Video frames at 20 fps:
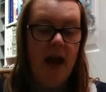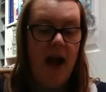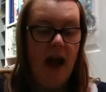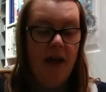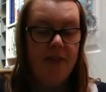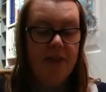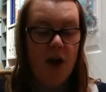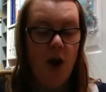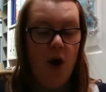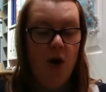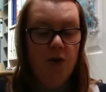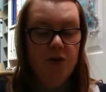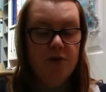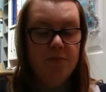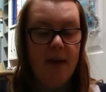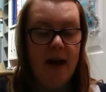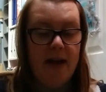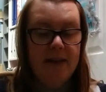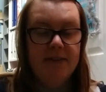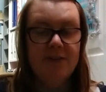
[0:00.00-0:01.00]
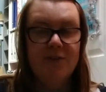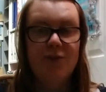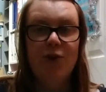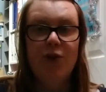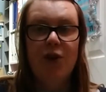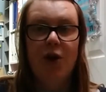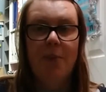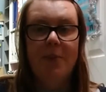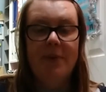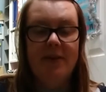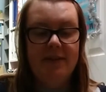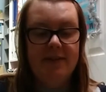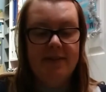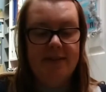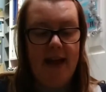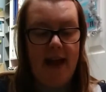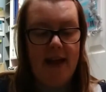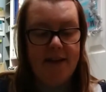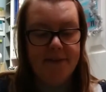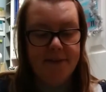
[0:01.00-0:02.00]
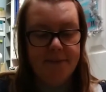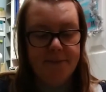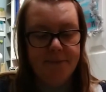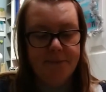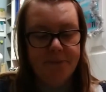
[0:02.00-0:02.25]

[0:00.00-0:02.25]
and the old man stood up and said,